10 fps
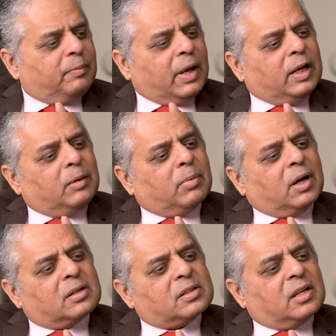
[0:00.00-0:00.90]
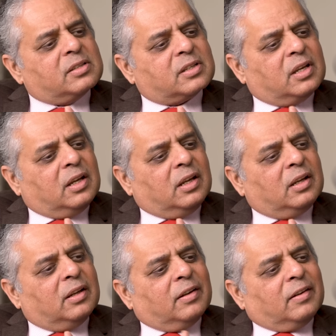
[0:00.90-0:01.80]
Pehli baar Zelensky,
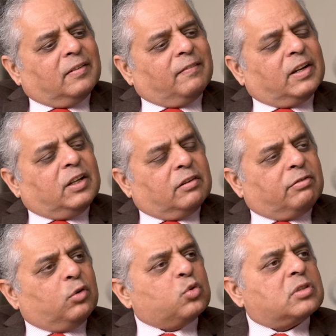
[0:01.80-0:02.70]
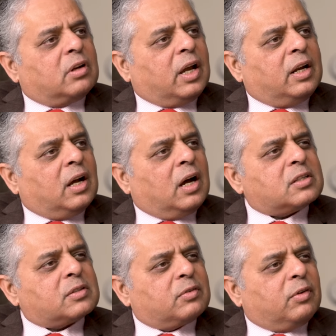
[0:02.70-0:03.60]
when he refused the ride,
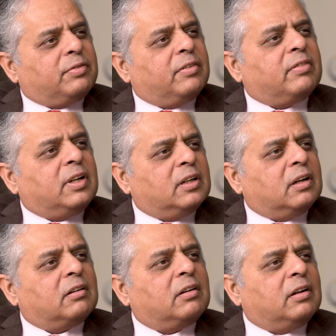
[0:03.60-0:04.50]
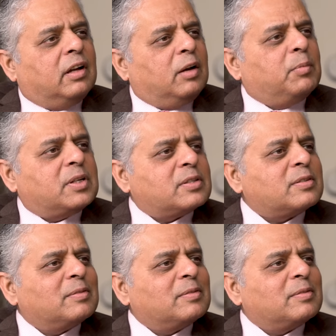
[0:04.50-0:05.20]
asked for 1,500 helmets.